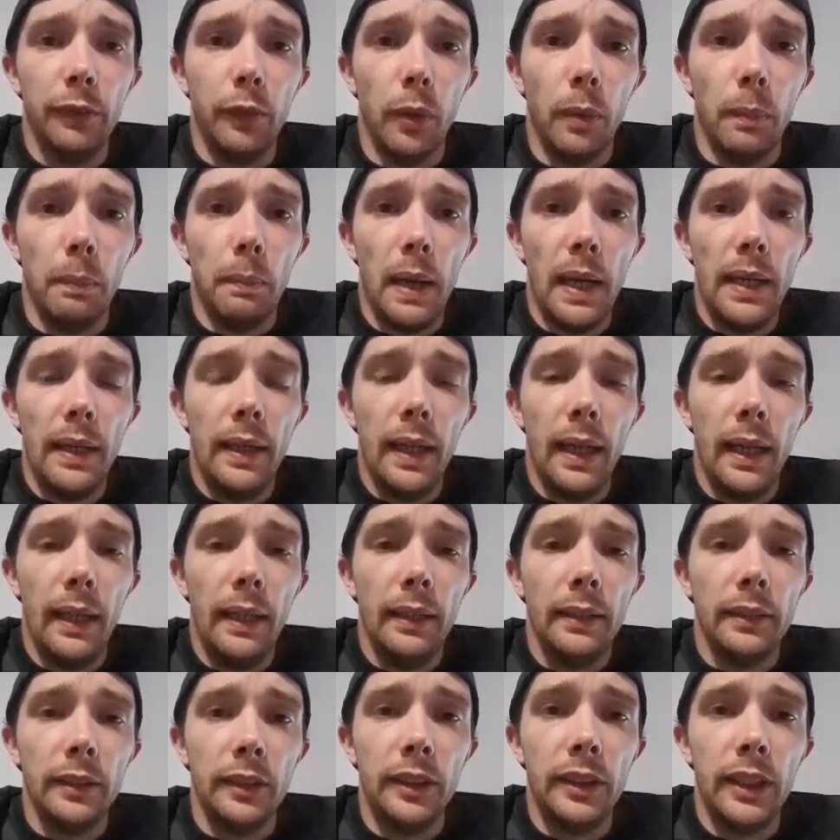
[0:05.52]
for
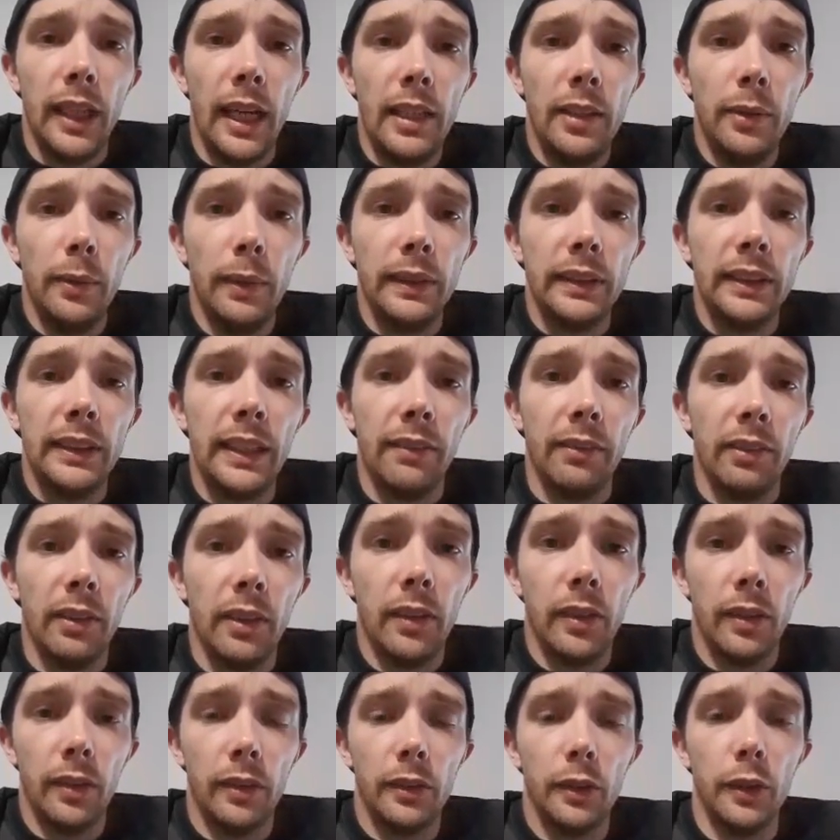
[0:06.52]
Monday, January
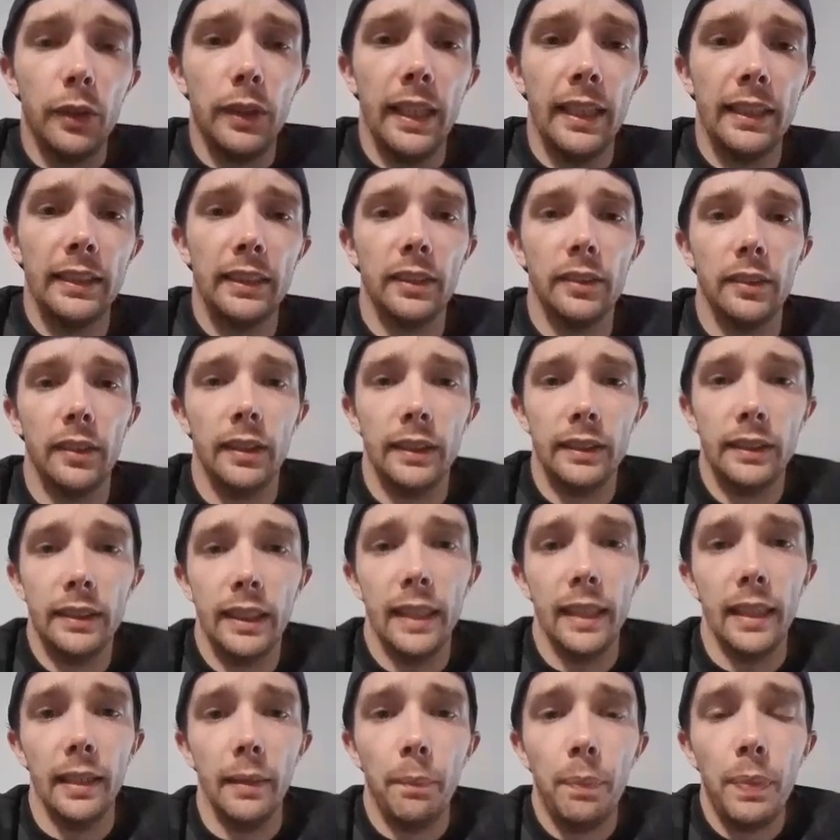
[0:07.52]
7th,
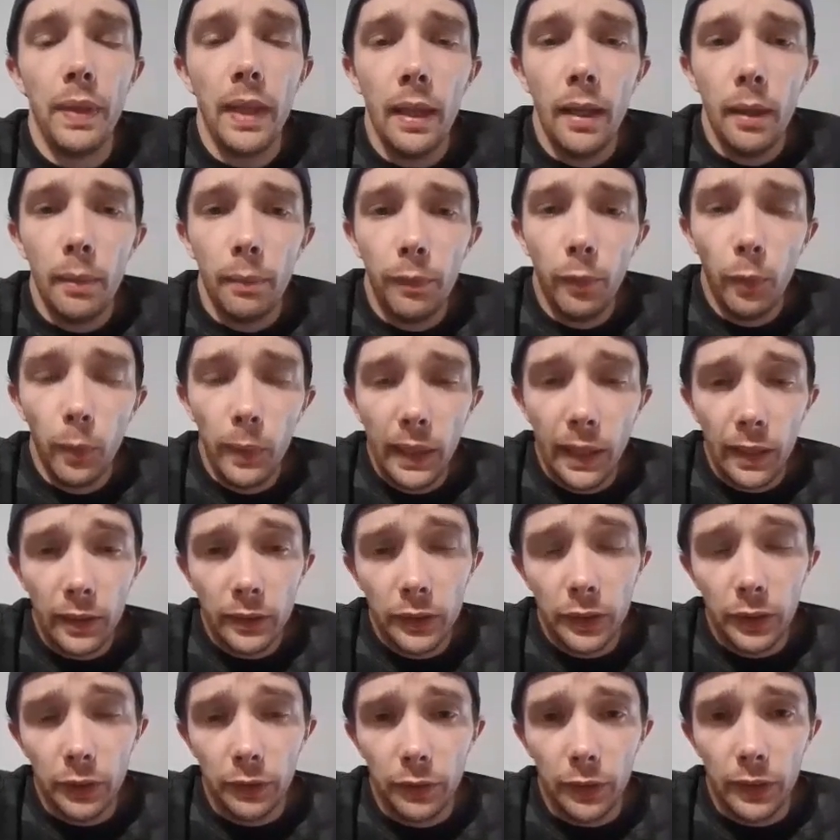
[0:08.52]
2019. Before we get
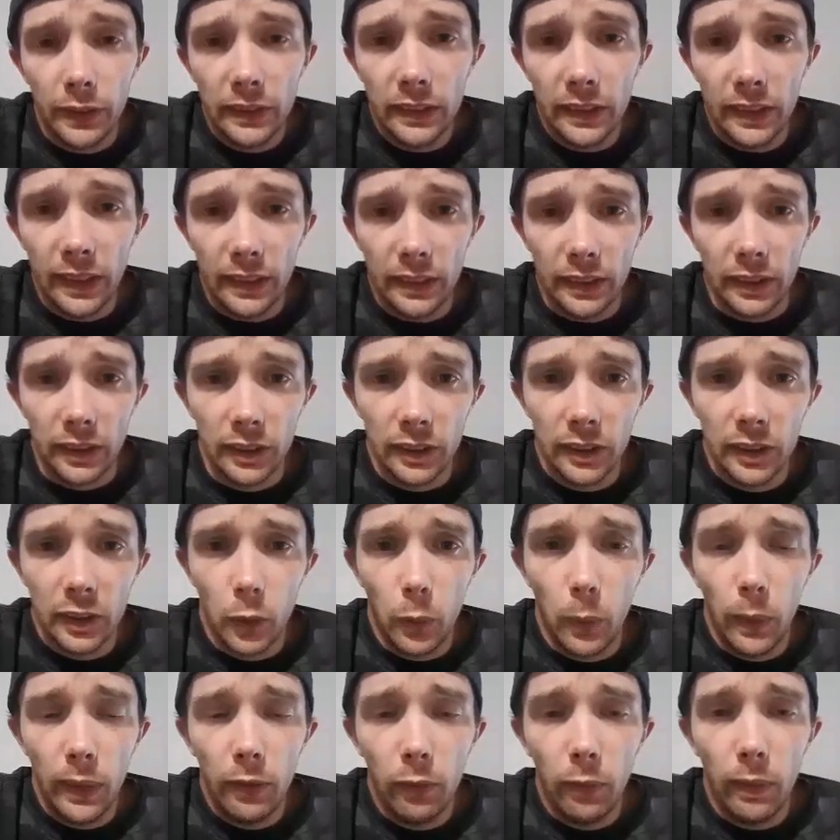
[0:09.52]
onto your free selection, just a
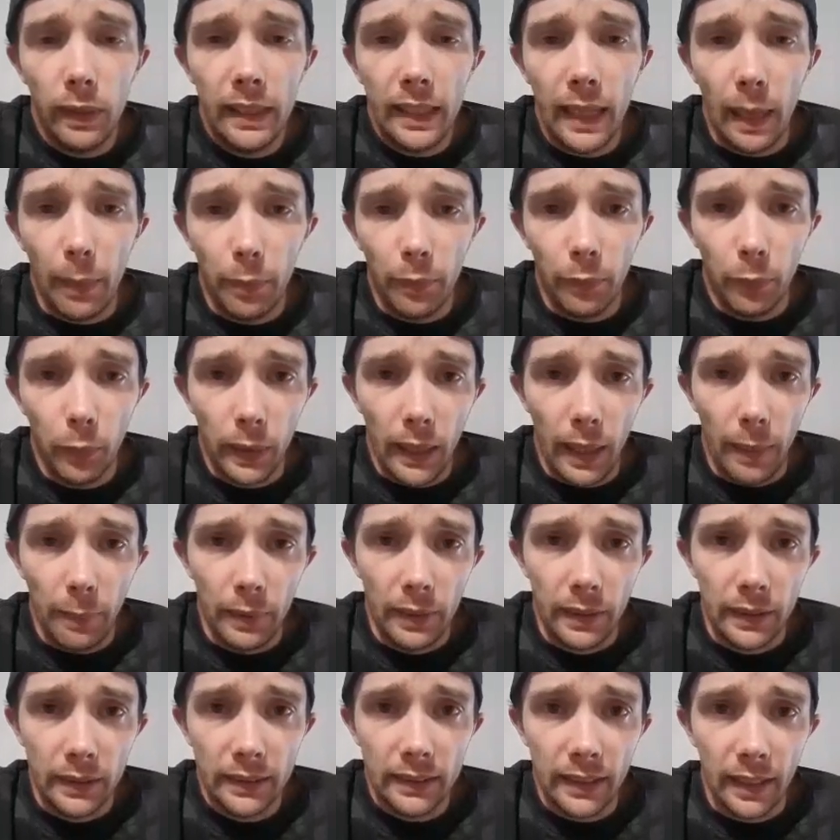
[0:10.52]
quick recap of what
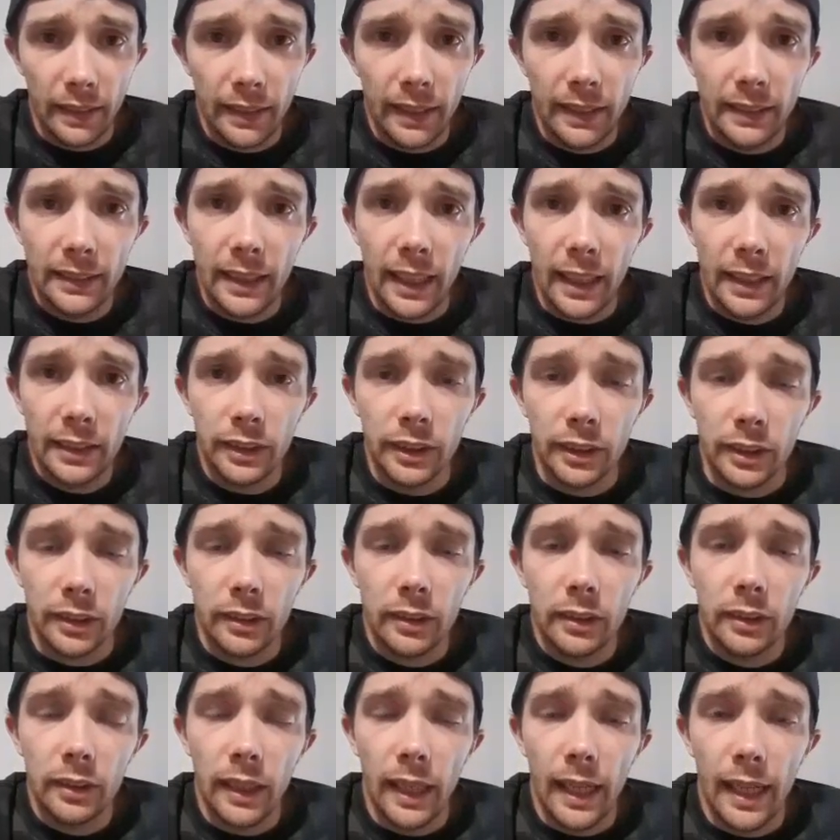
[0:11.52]
happened in Sunday's action.
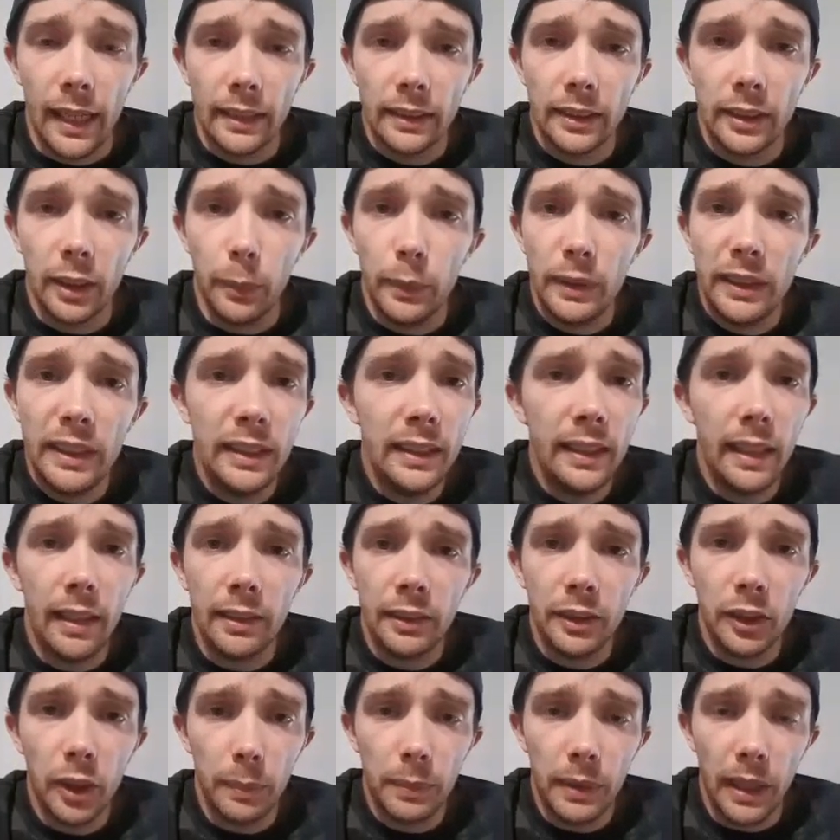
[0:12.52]
So we didn't get
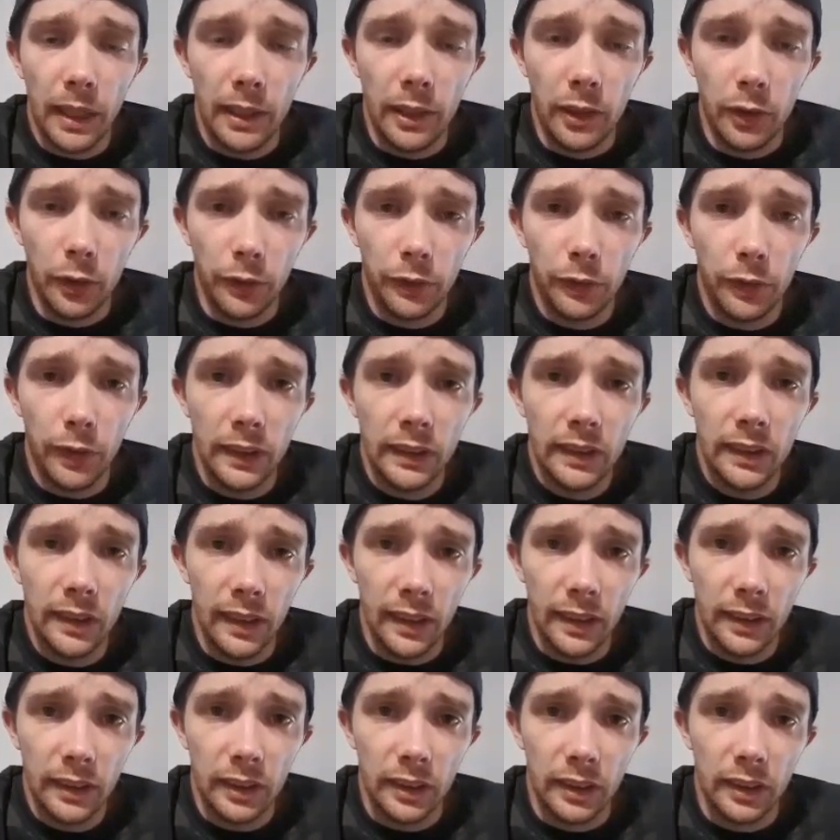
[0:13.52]
the job done in your free
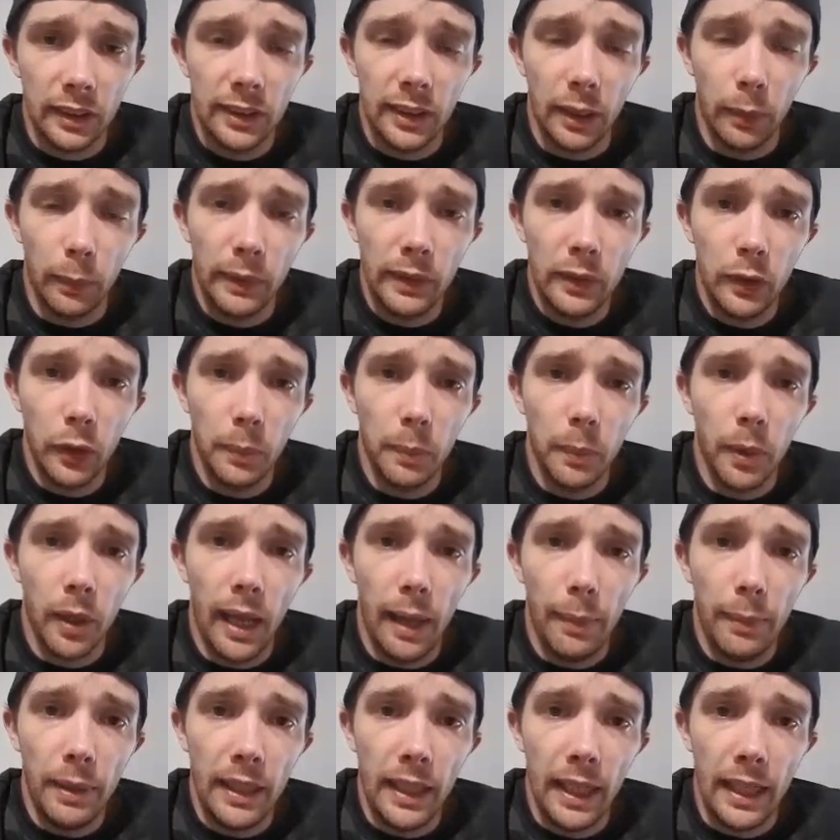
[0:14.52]
selection, so we took
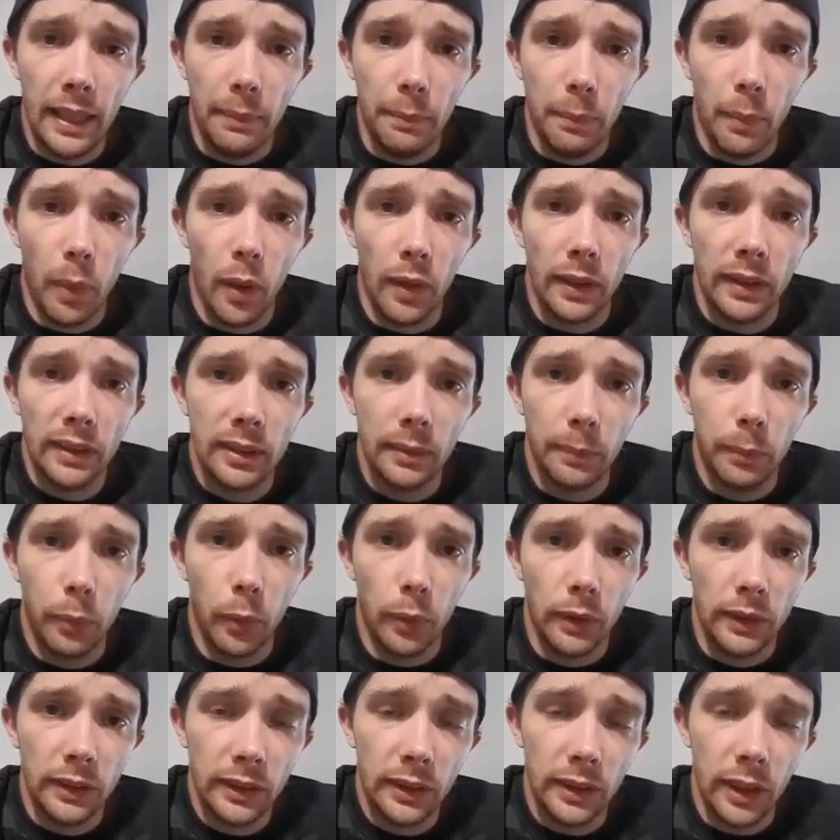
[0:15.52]
Miami Heat minus the
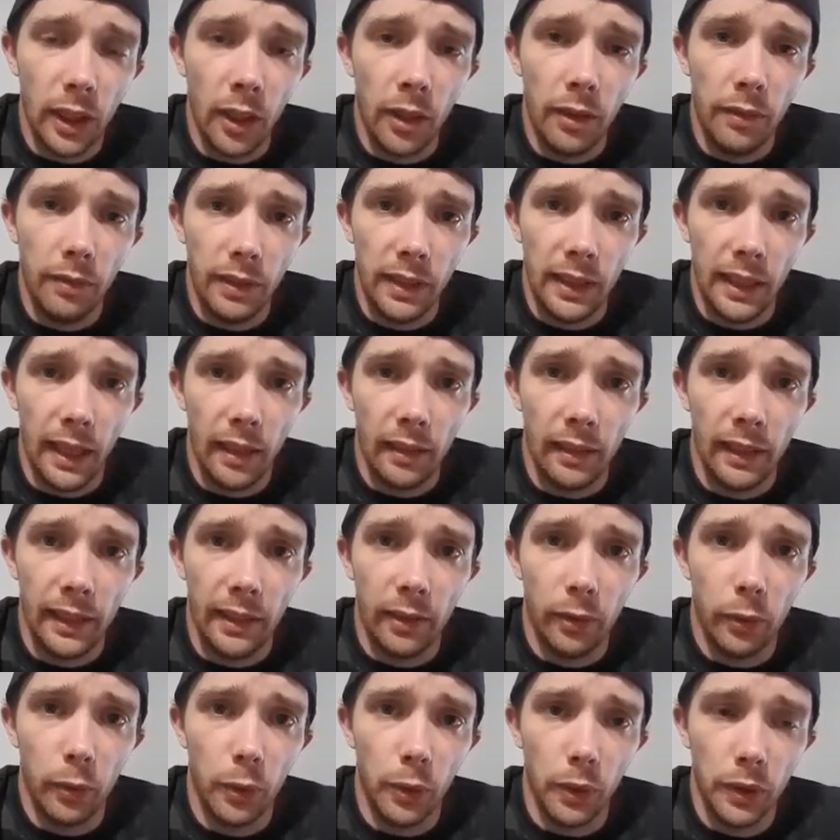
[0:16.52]
points over the
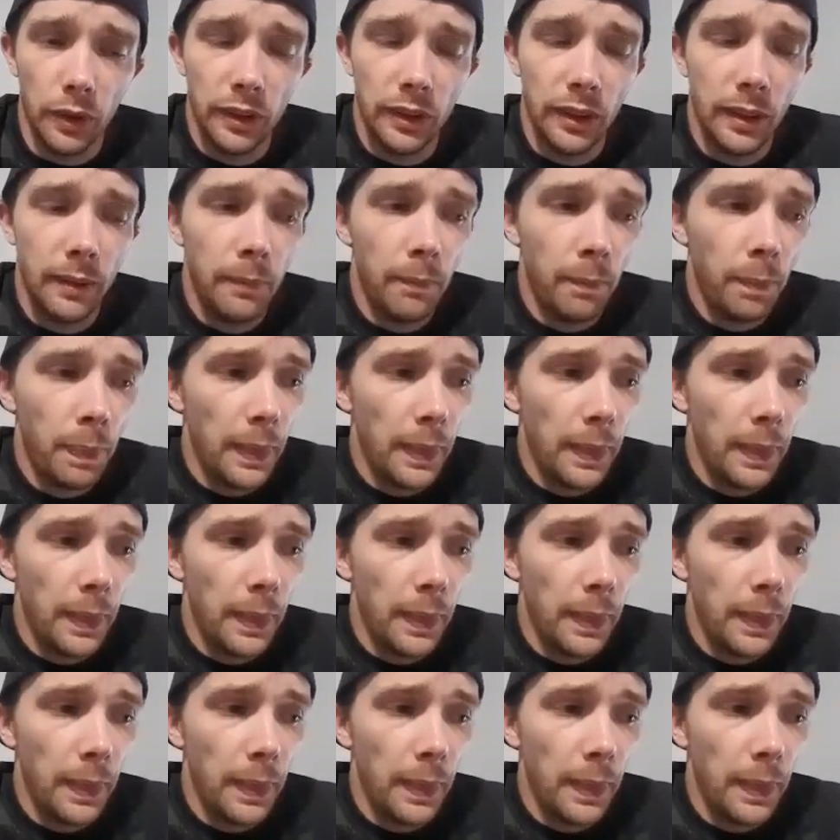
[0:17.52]
Atlanta Hawks